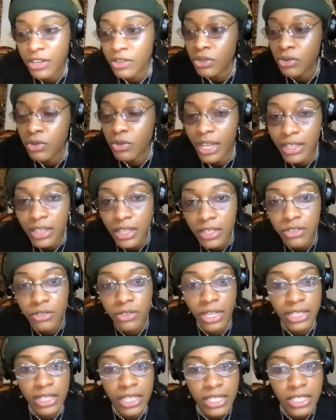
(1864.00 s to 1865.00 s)
okay, do you like
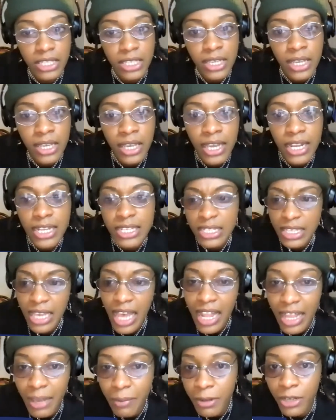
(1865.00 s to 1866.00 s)
this? Do you like this? And I was
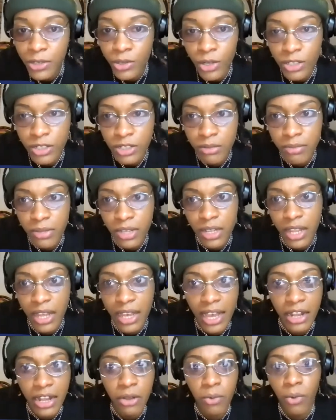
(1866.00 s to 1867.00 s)
like, yeah, I like penetration, but
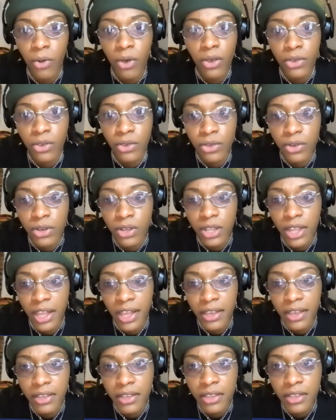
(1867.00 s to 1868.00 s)
like, I don't want you to
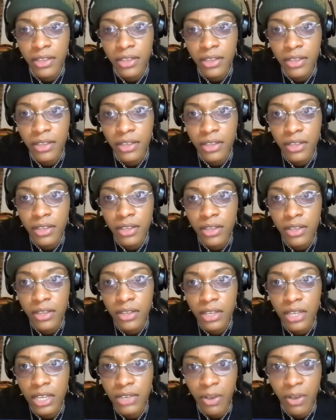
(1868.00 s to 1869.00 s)
like.
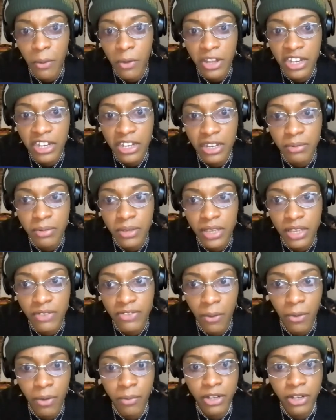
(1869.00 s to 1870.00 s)
If I
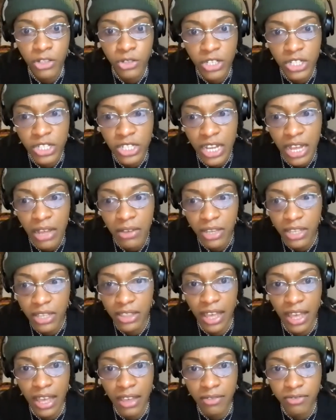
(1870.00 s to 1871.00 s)
want penetration, I'll
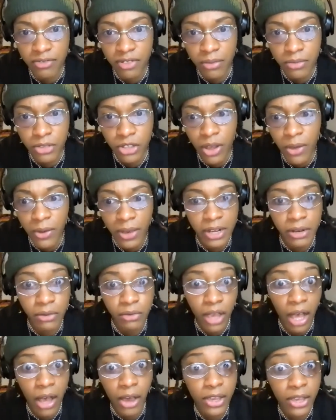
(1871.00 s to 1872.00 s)
get that from I'll
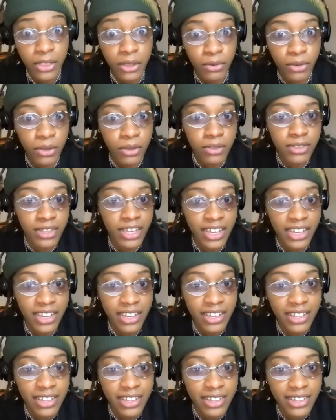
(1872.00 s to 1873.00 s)
get the real
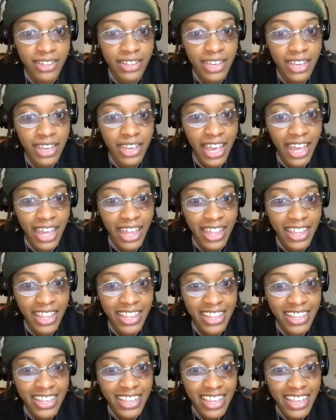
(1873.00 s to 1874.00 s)
thing,
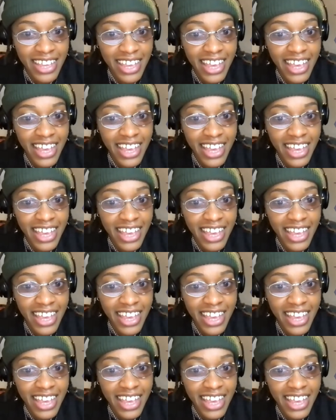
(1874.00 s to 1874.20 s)
and